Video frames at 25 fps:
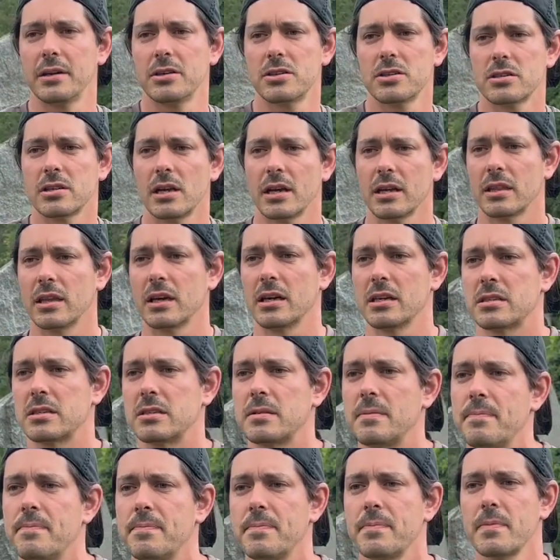just like this.
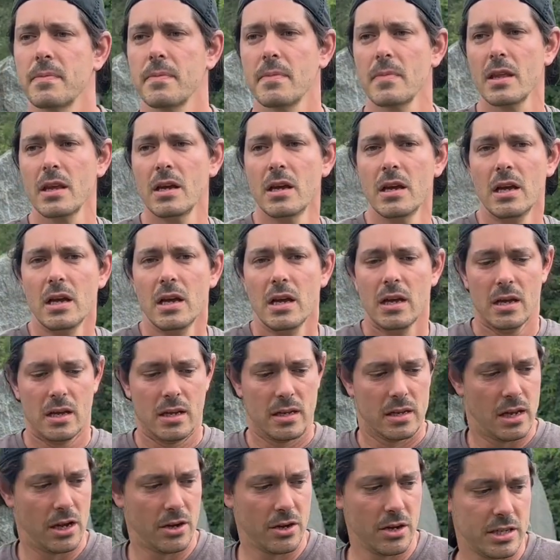
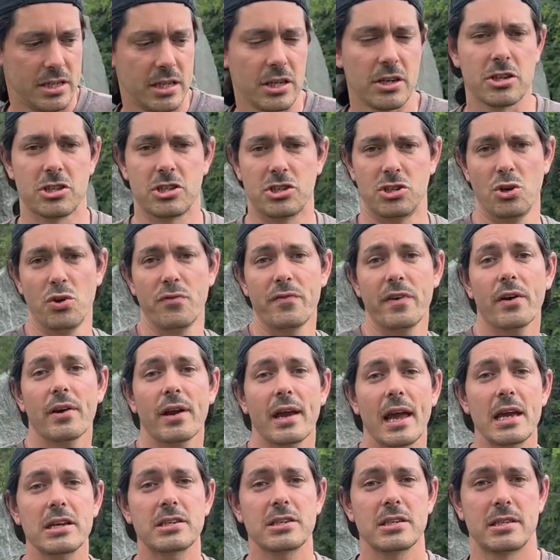Now you can see there's two
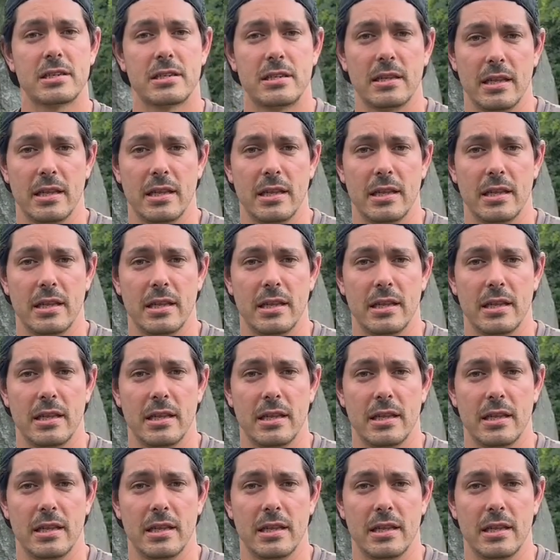variations to